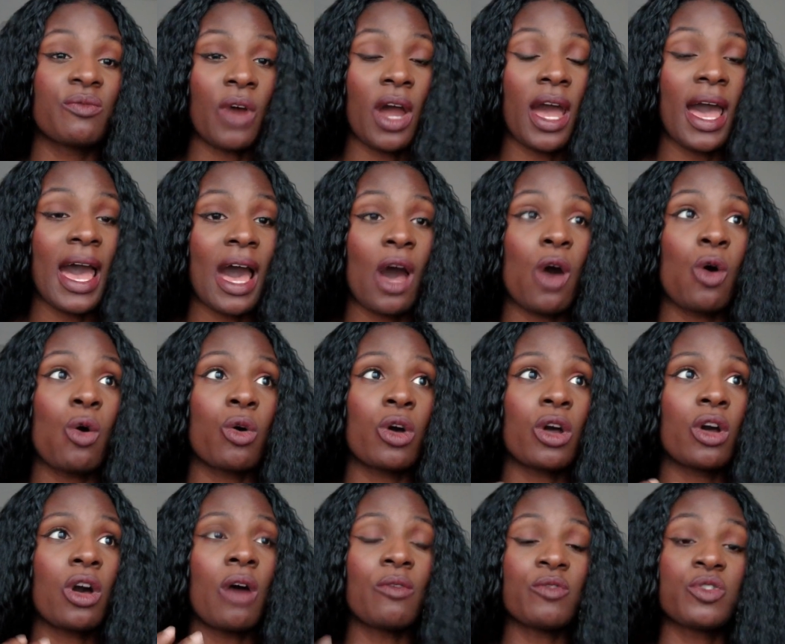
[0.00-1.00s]
how
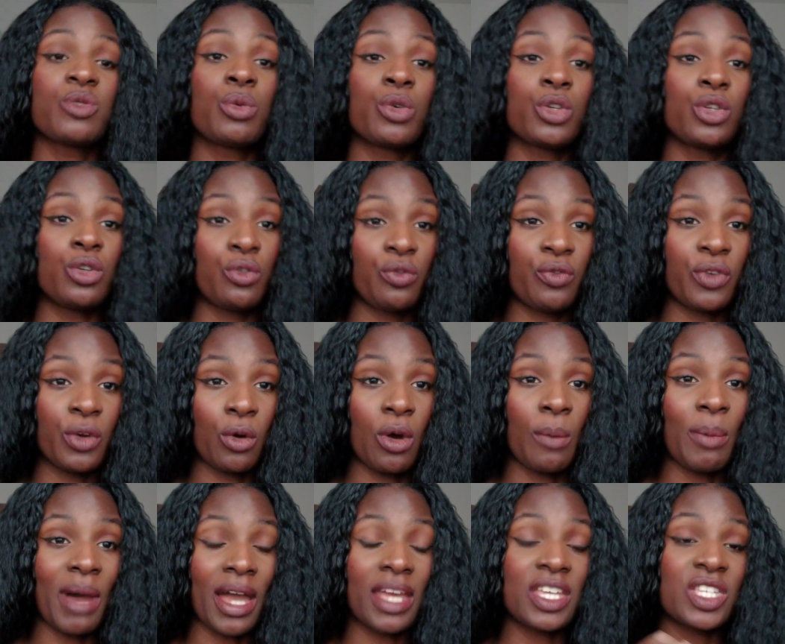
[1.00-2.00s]
comfortable you feel
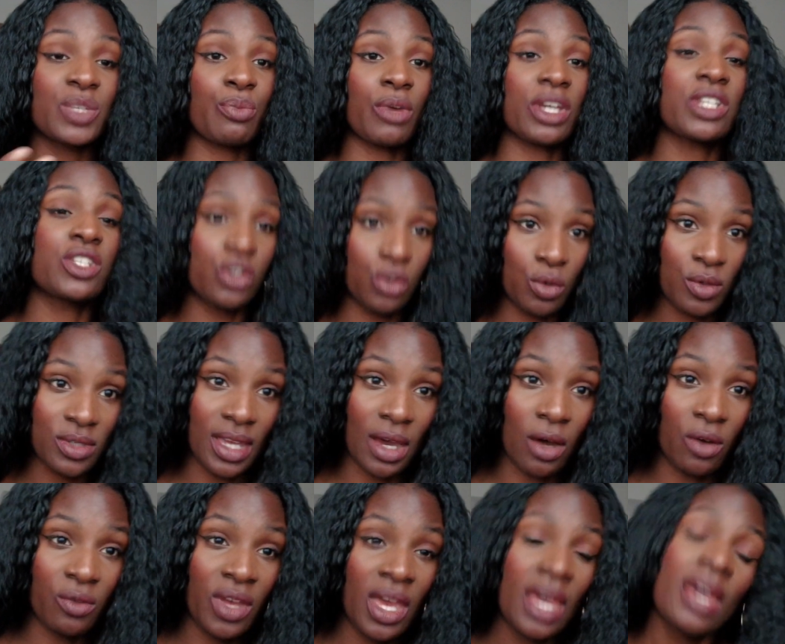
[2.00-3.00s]
about expressing
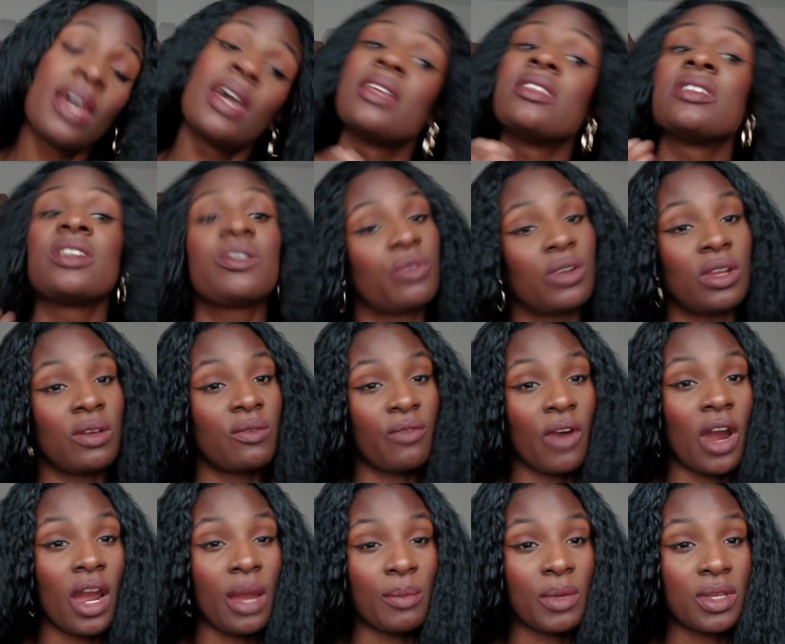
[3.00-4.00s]
yourself in different
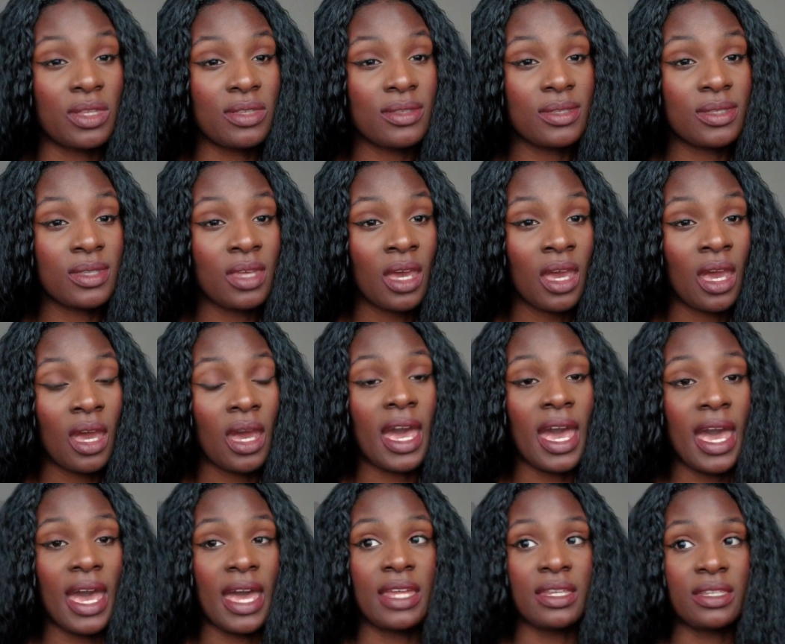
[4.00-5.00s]
environments,
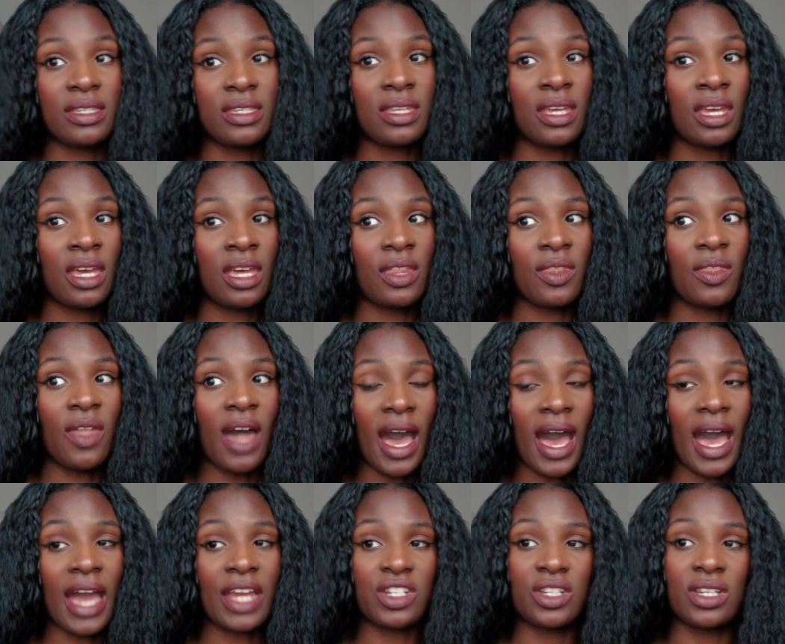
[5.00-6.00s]
and that
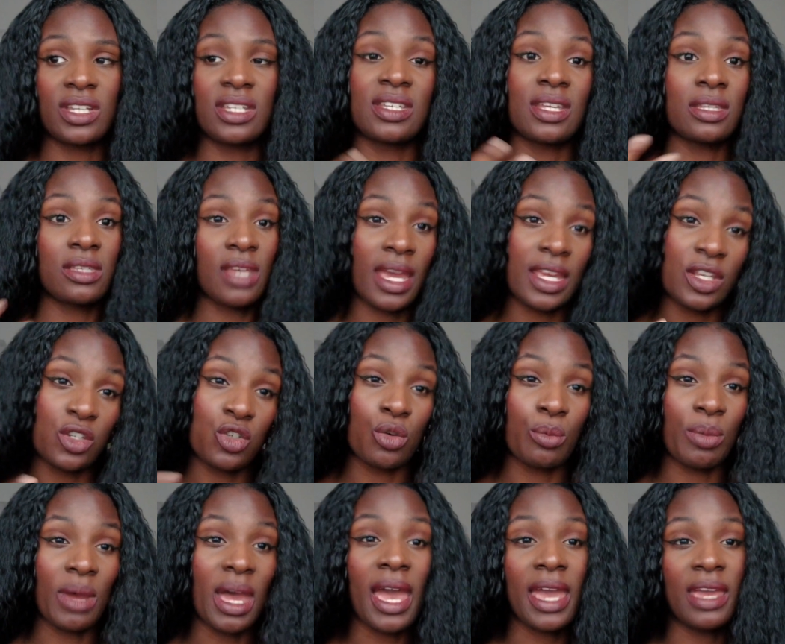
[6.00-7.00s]
actually dictates your
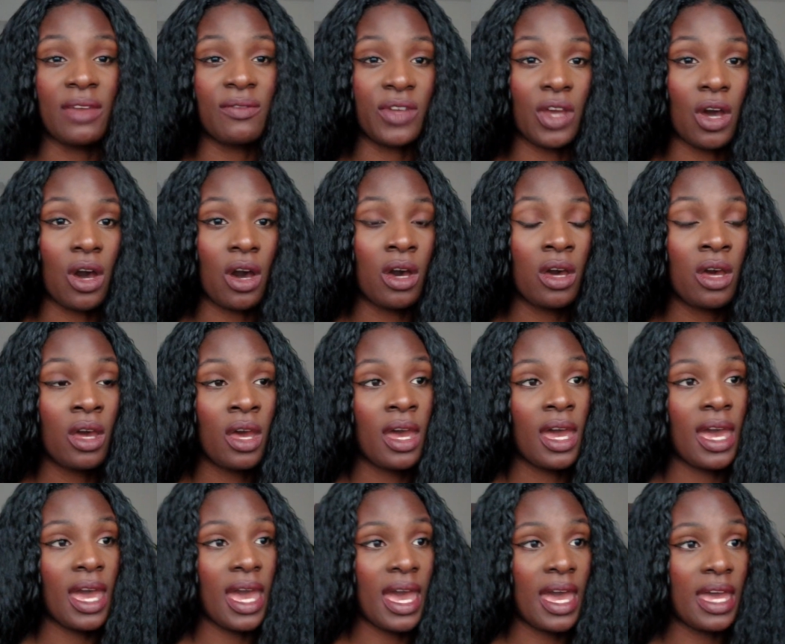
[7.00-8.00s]
behavior.
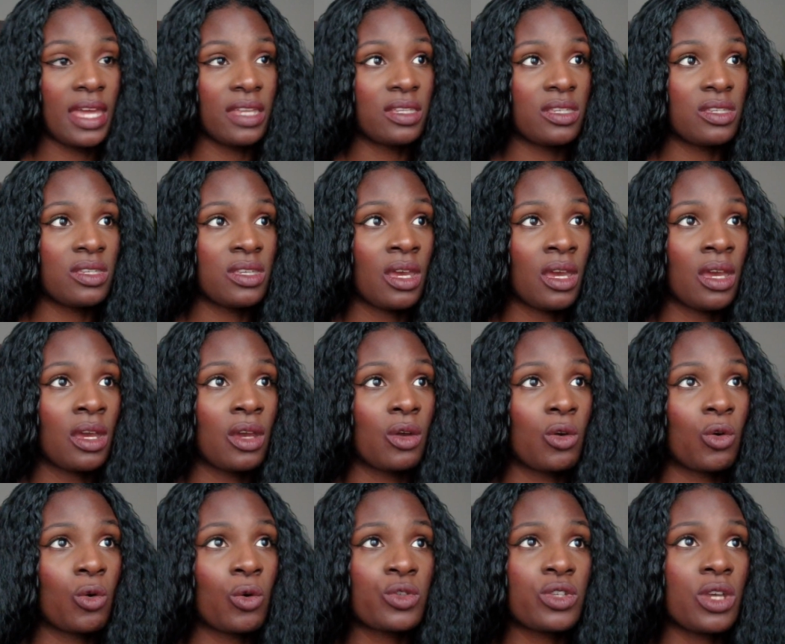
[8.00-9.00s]
And
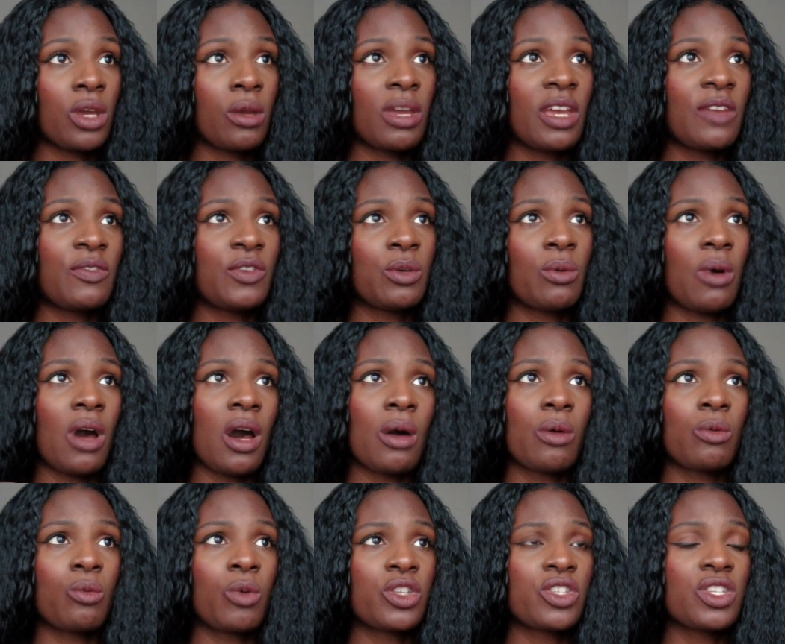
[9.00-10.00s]
also if you
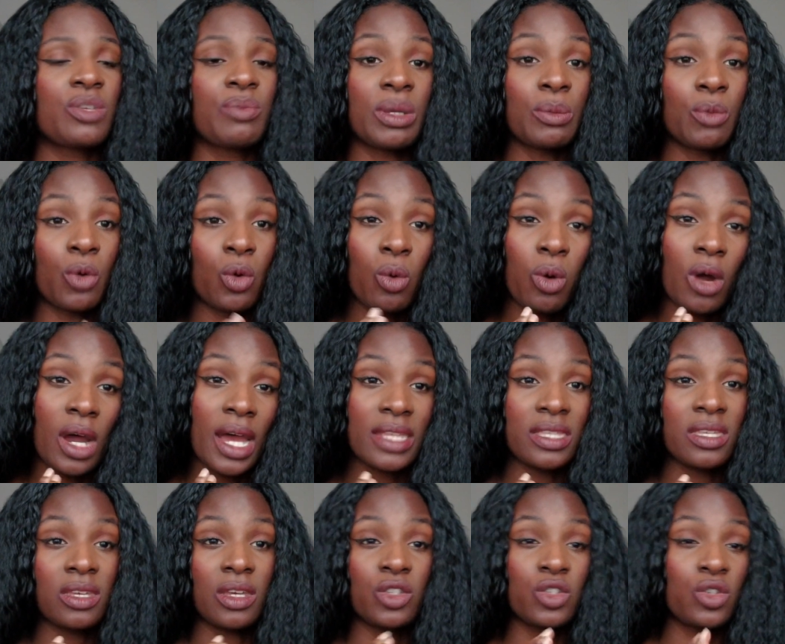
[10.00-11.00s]
want to be more
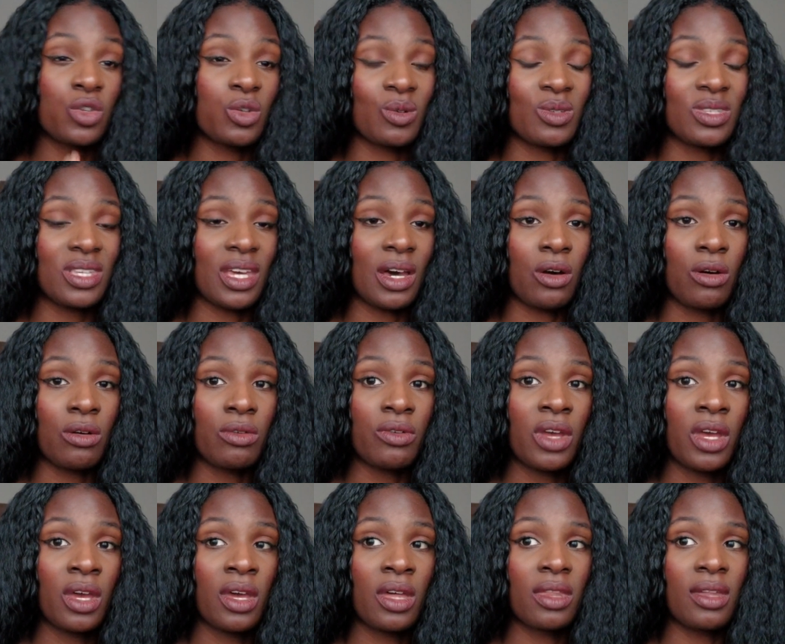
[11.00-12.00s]
quiet and to yourself,
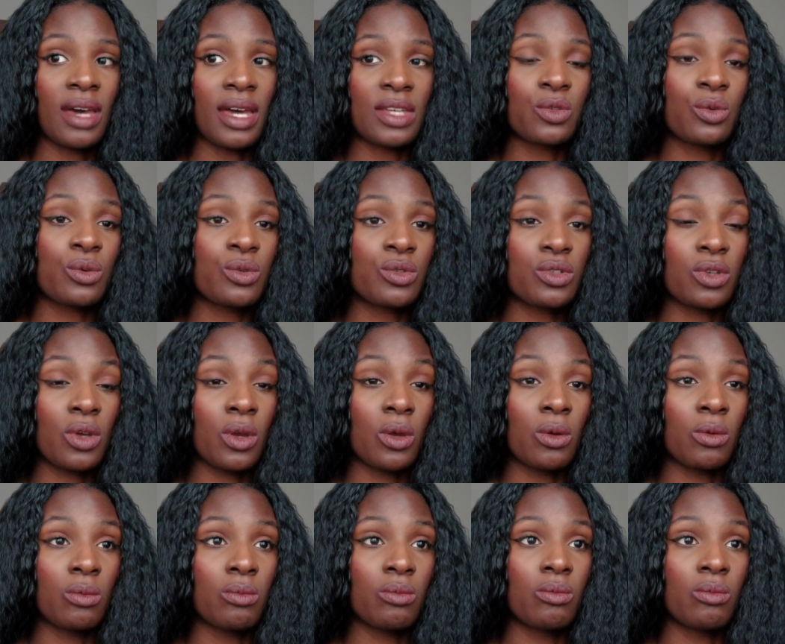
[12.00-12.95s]
that's also